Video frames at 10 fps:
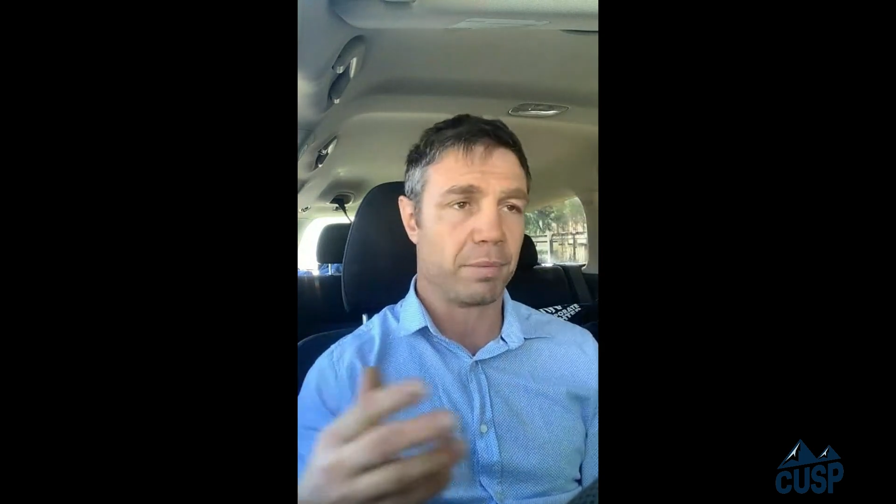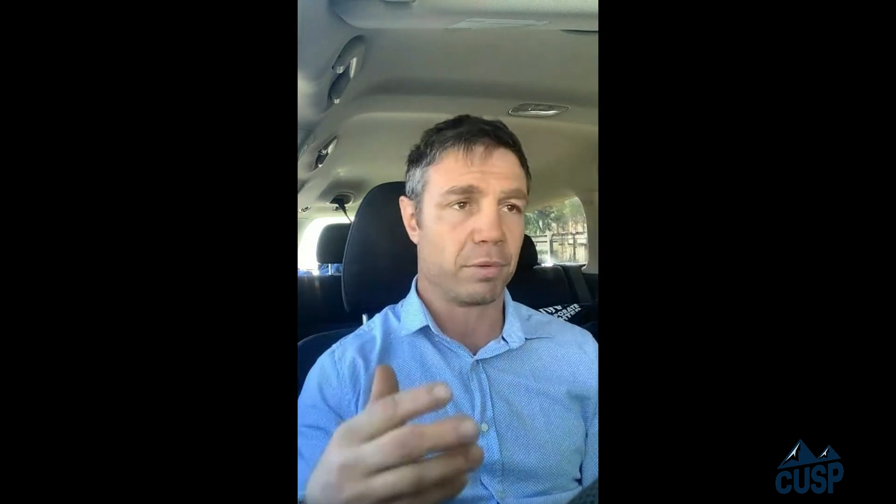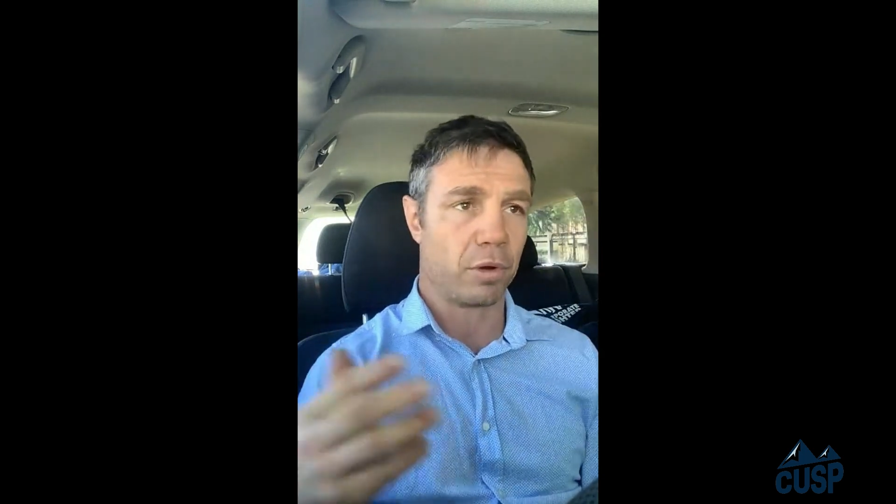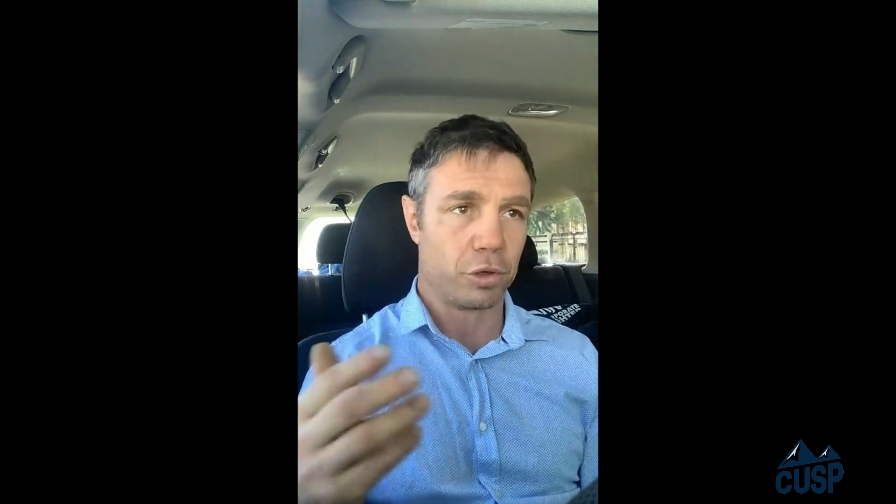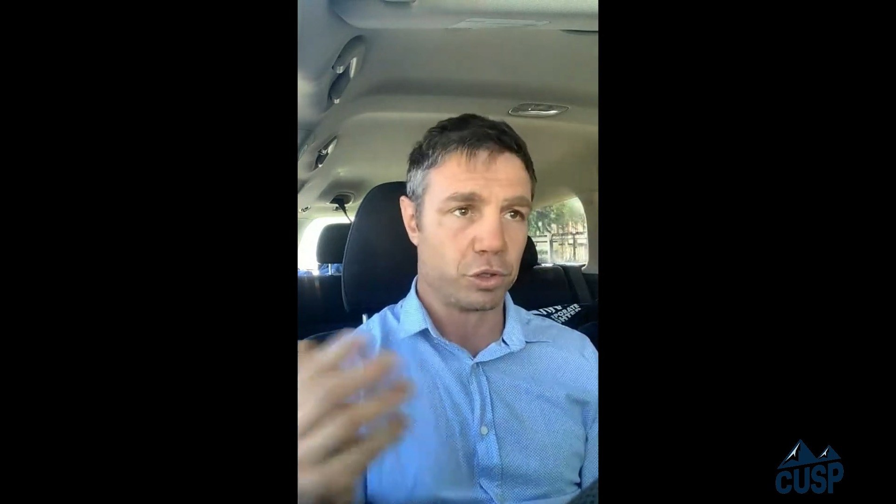
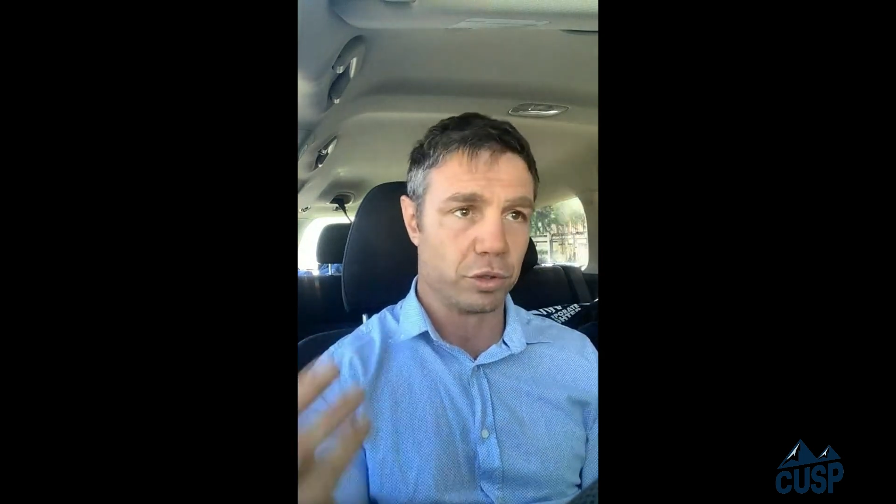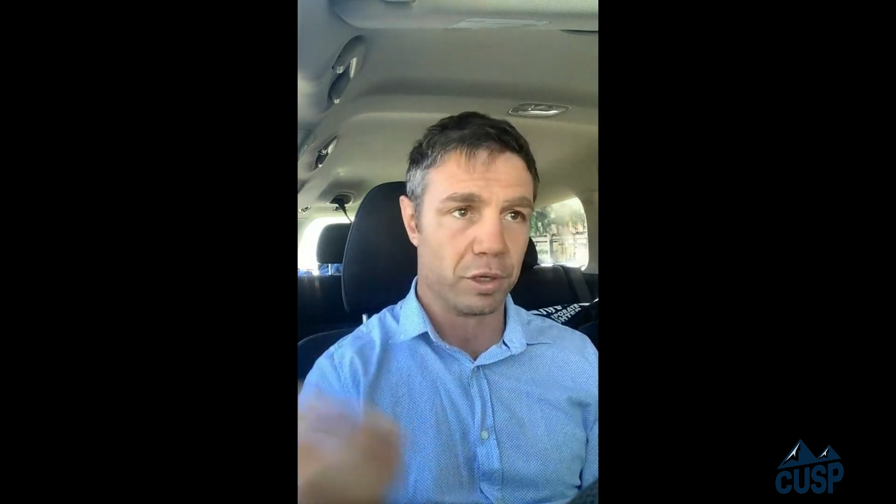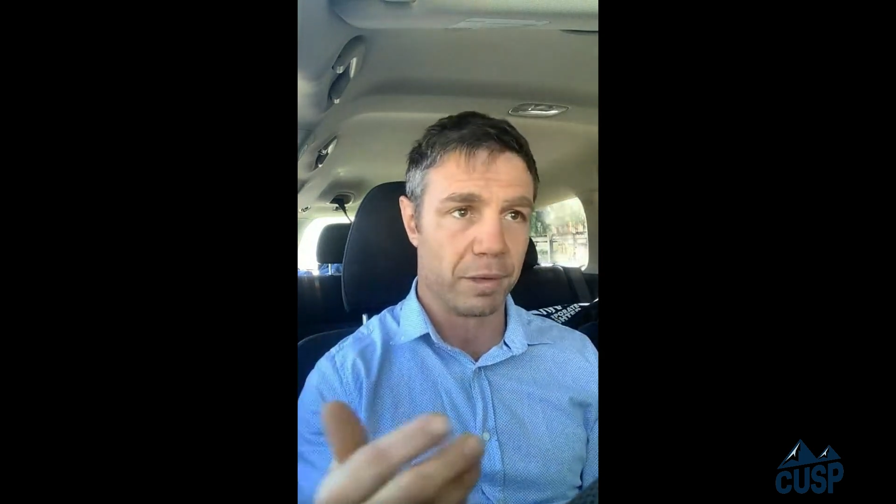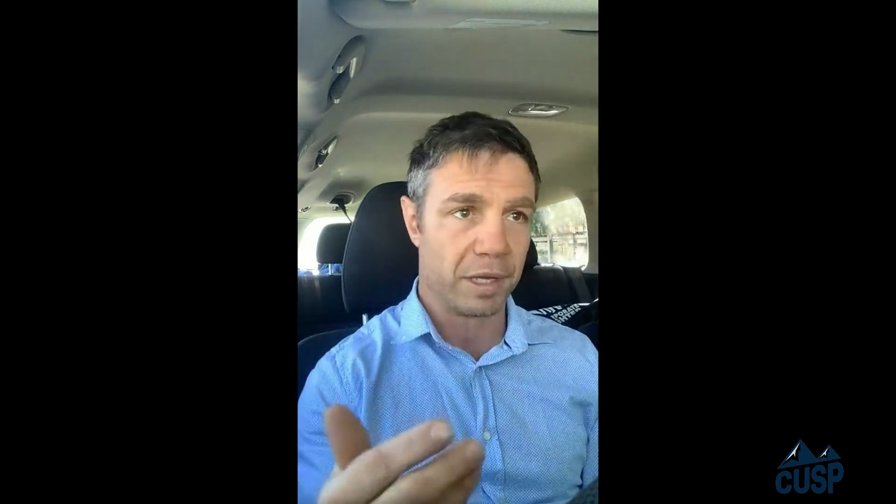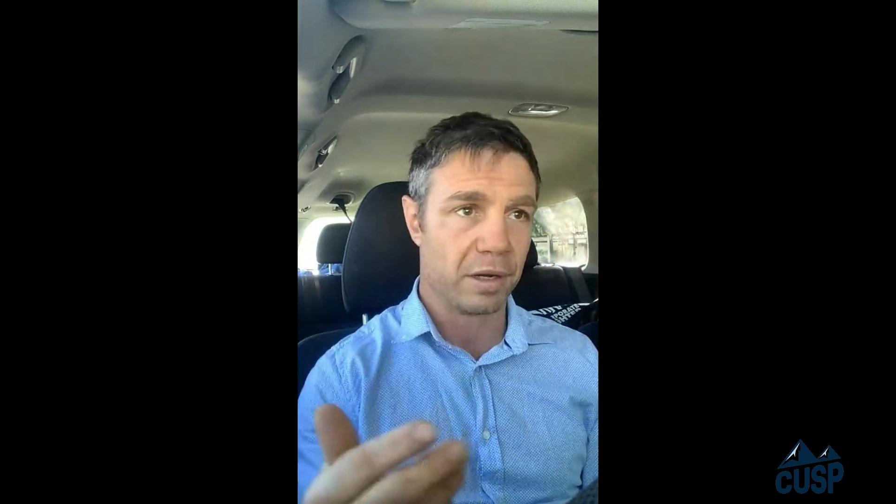that I shouldn't
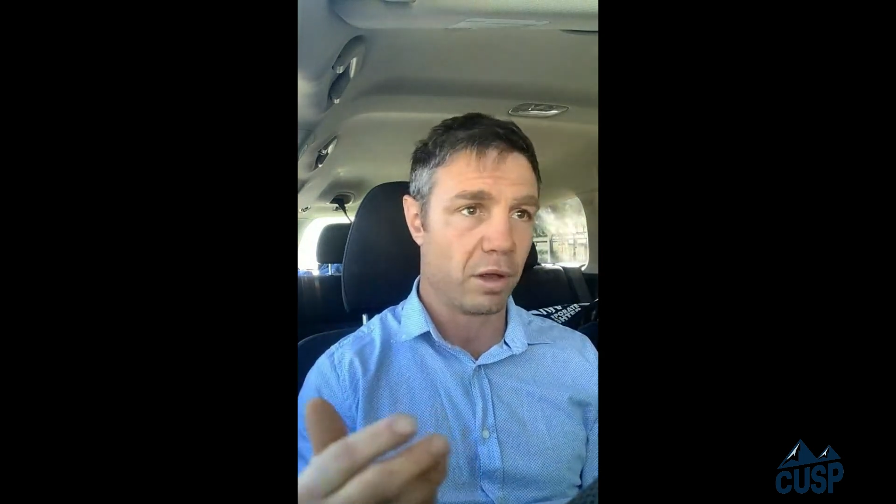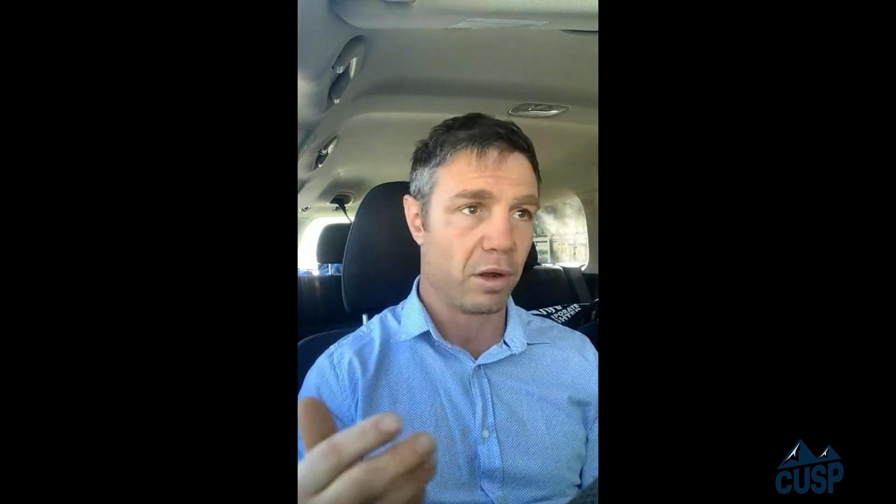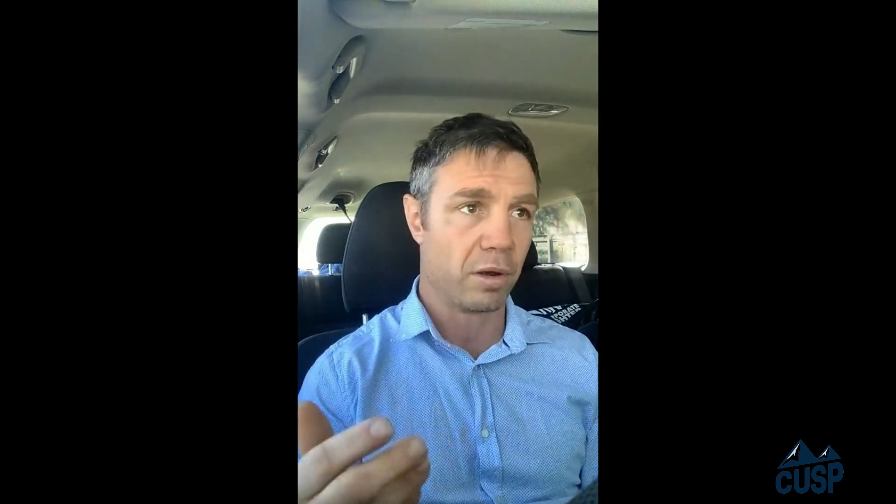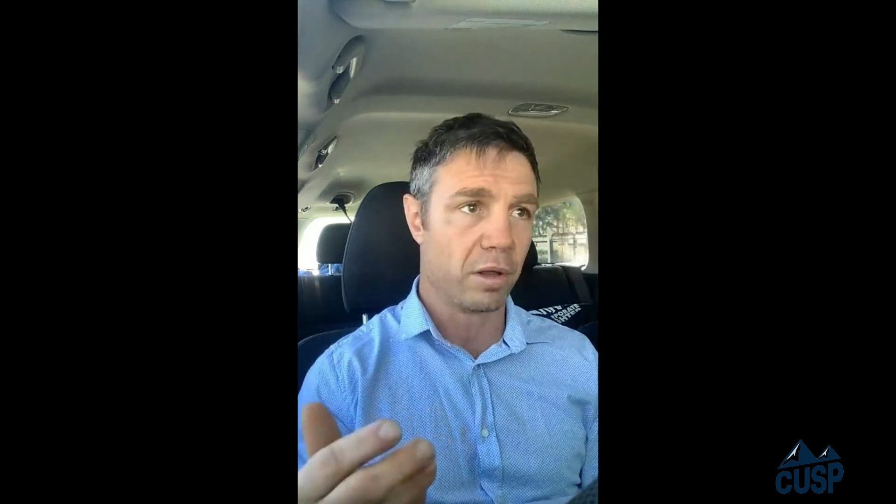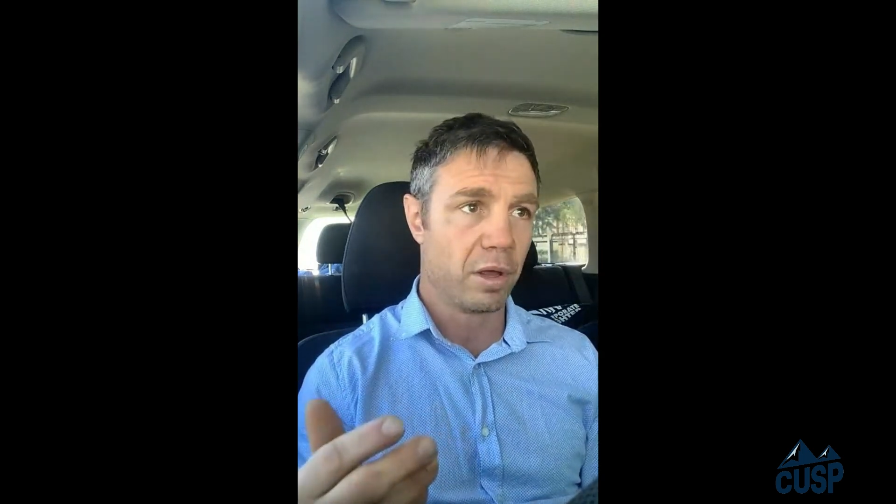have been. And